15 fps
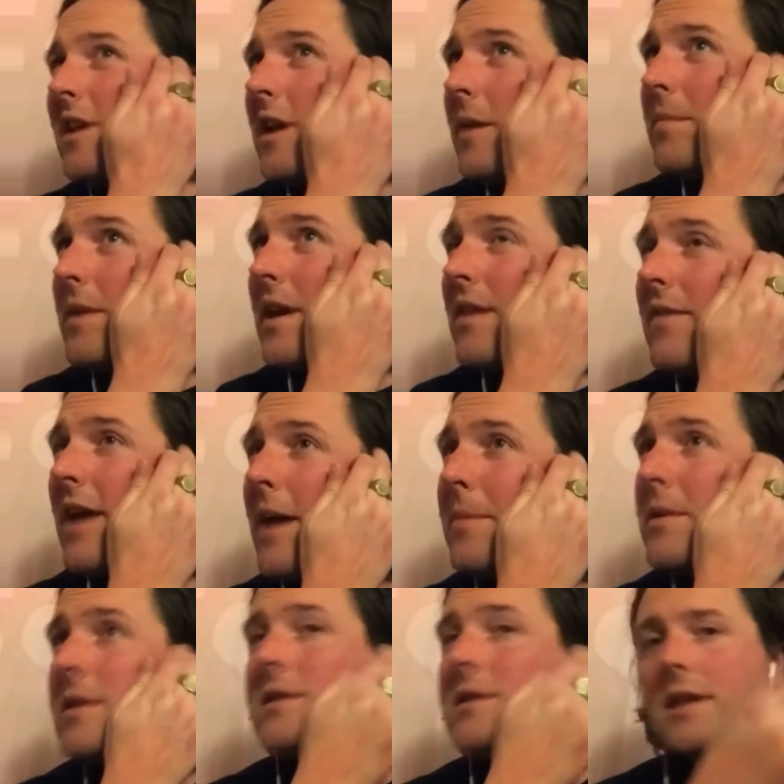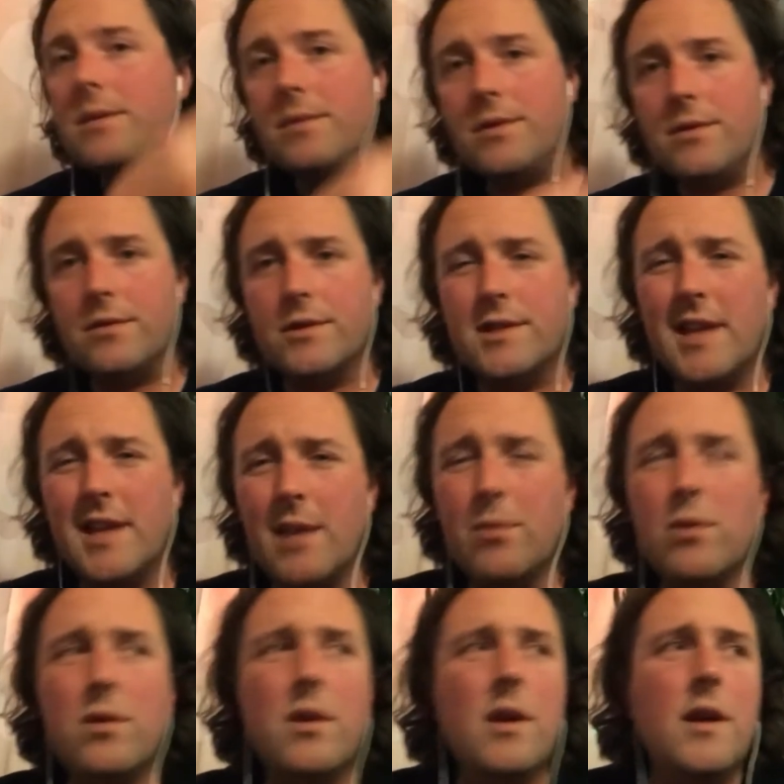I'm kind of happy to stick with their
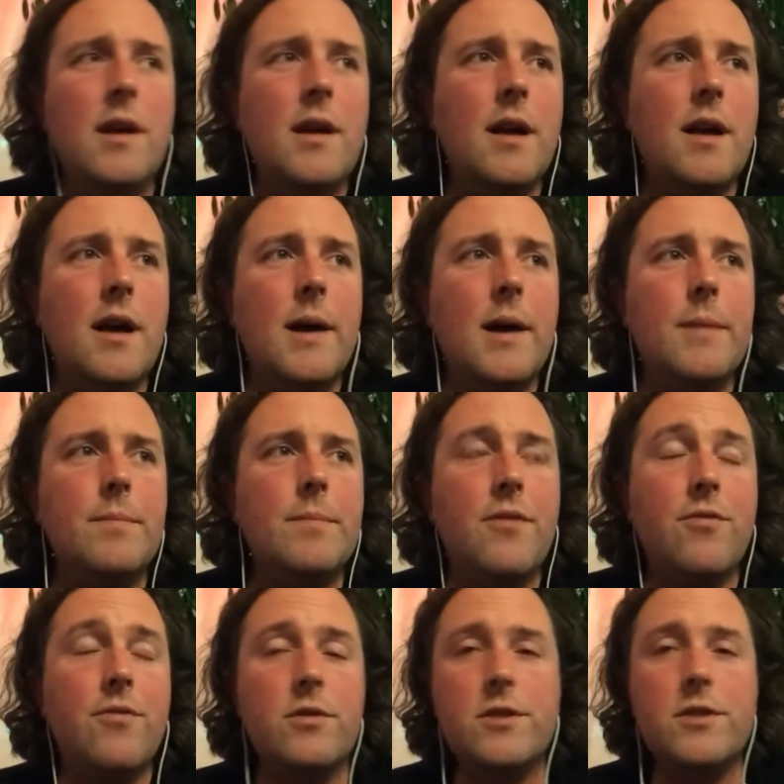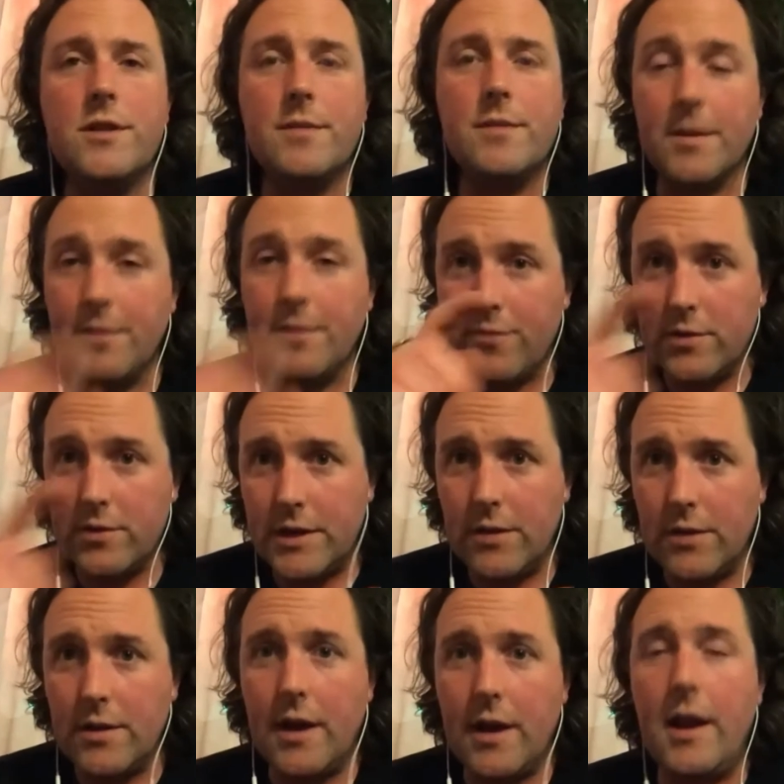stable. My first
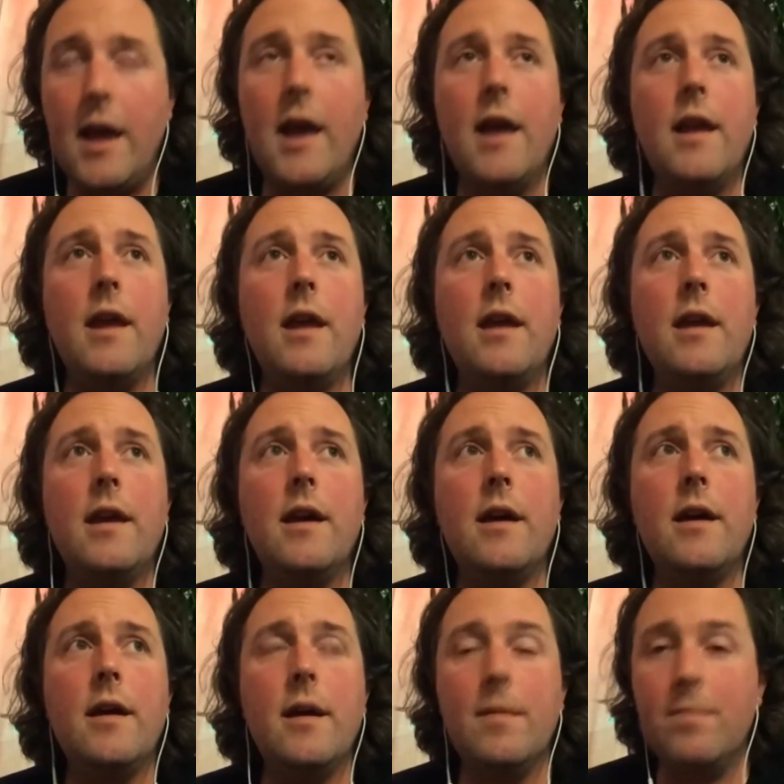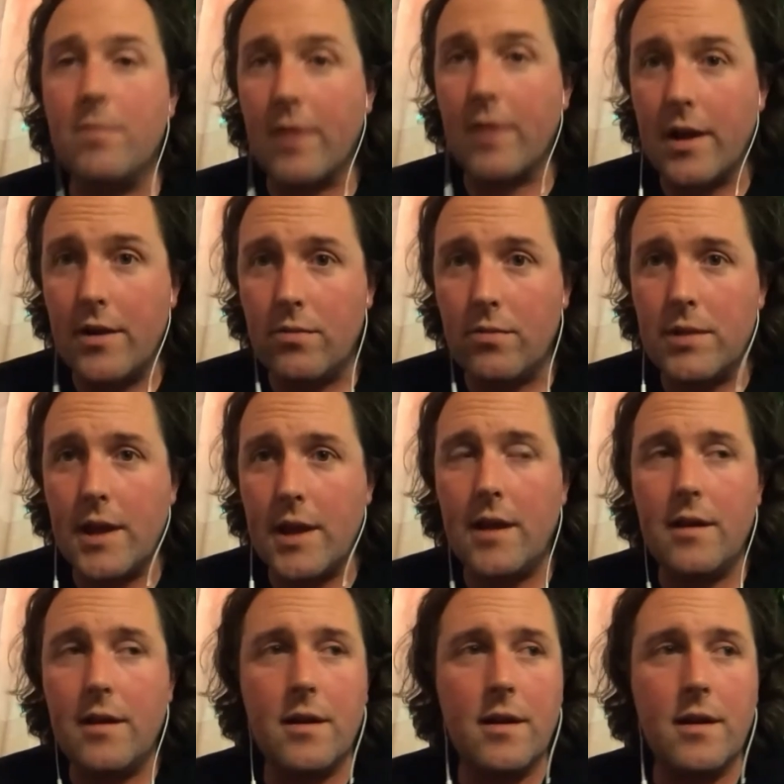outline had a brand new plane,
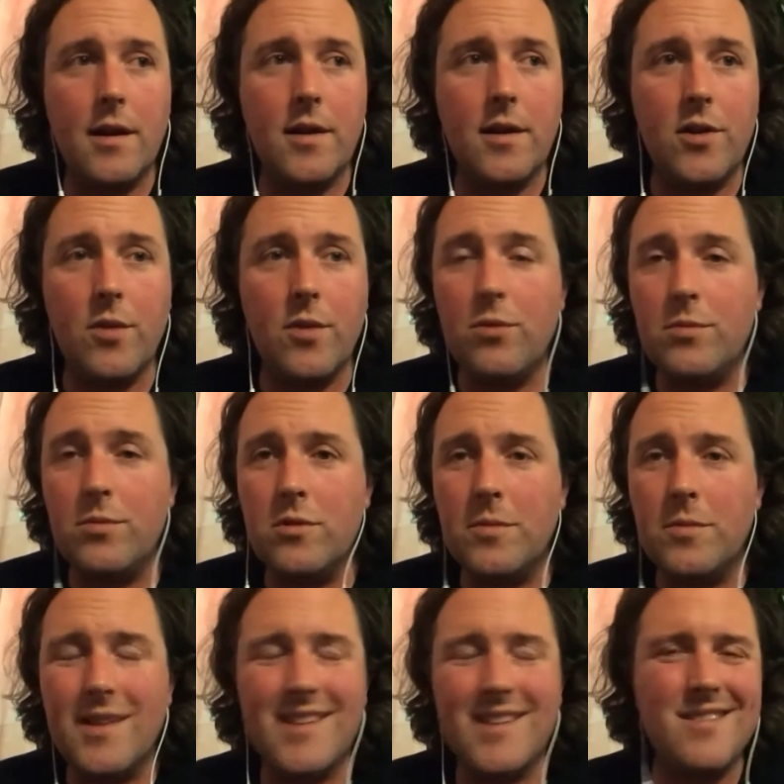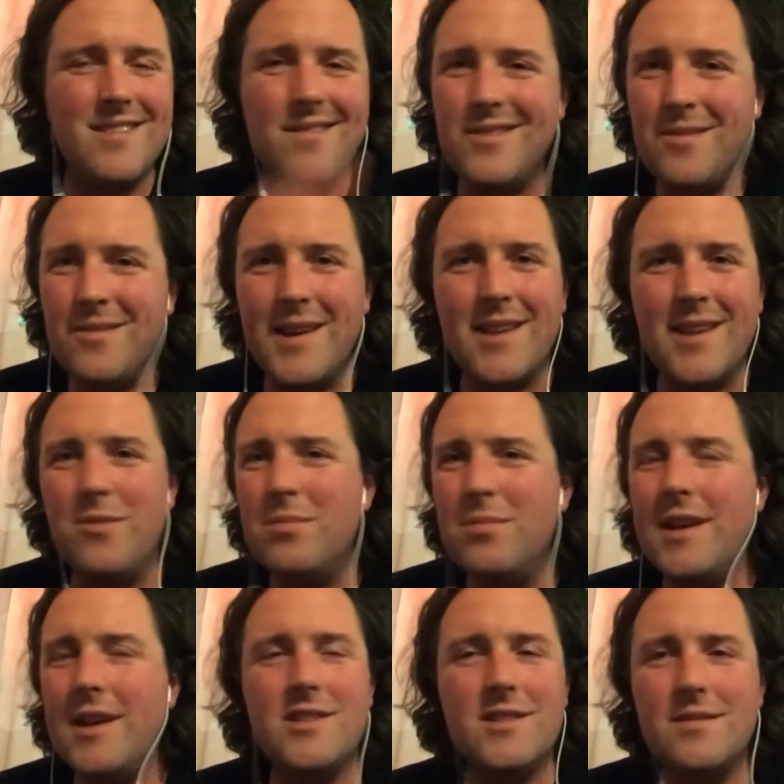and Boom told me don't make a new
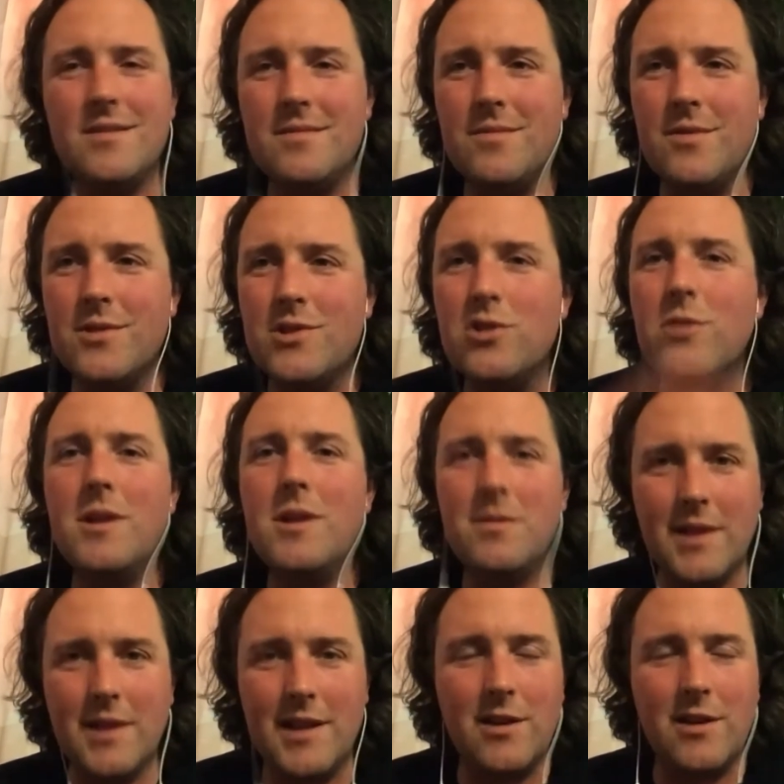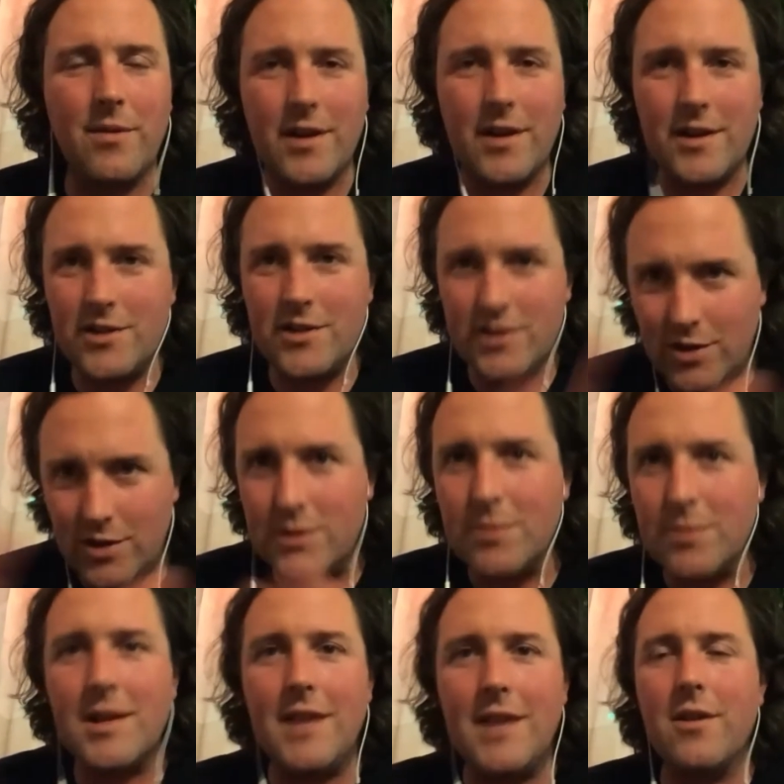plane. Just, there's so many planes already. Just use a
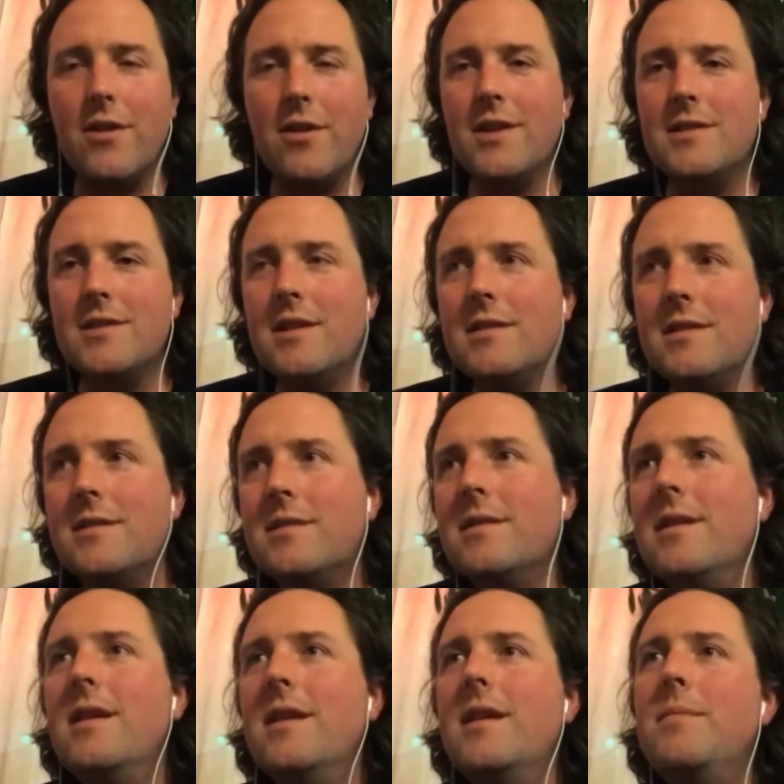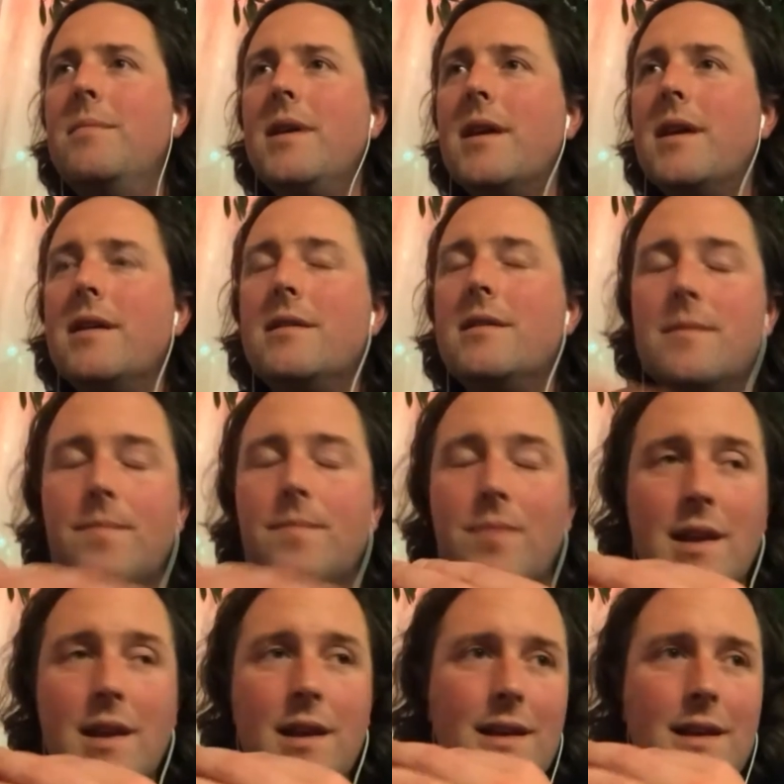plane that already exists, because
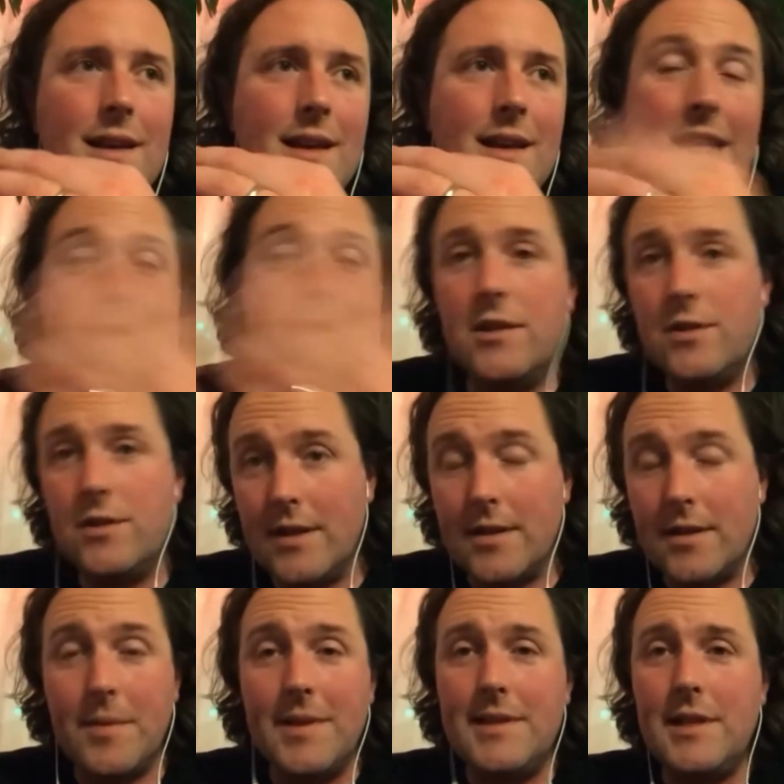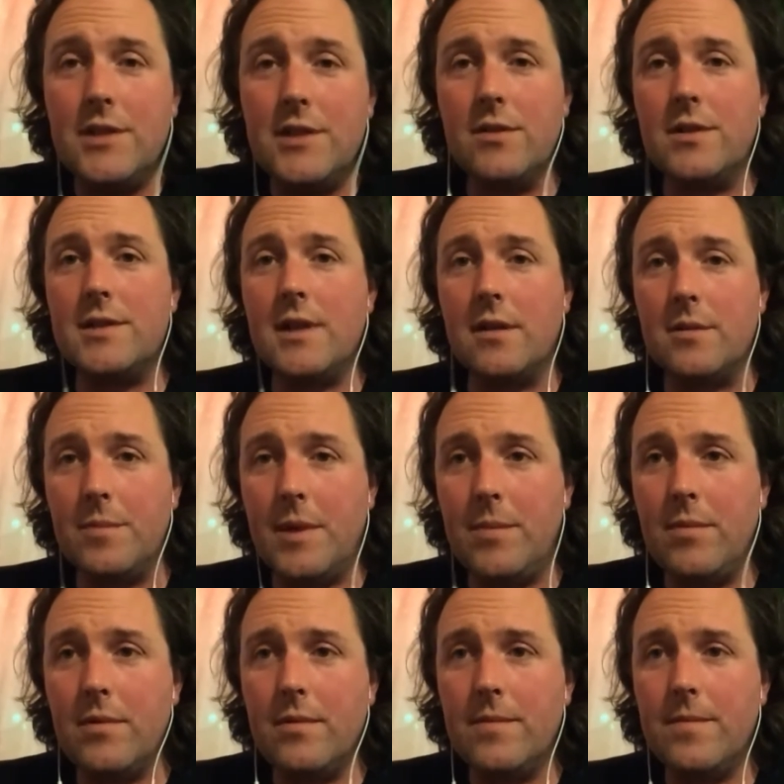it's easy. I mean, it's easier to sell to people.